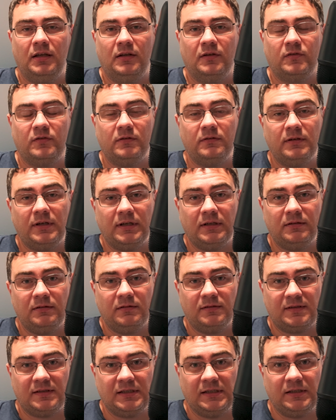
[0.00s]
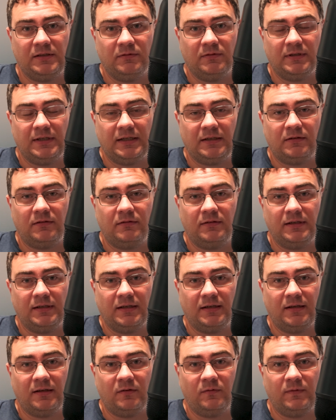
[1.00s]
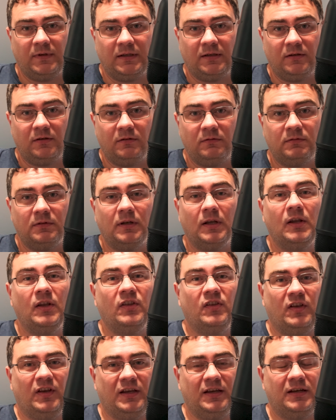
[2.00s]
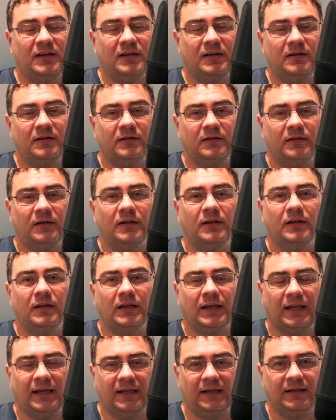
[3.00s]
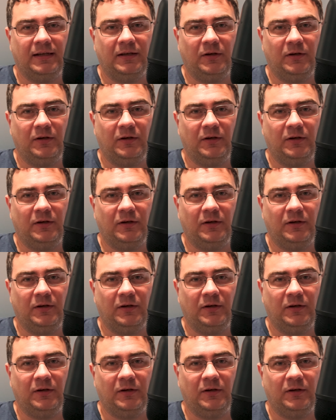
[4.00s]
So I'll see you later in another video. Take care and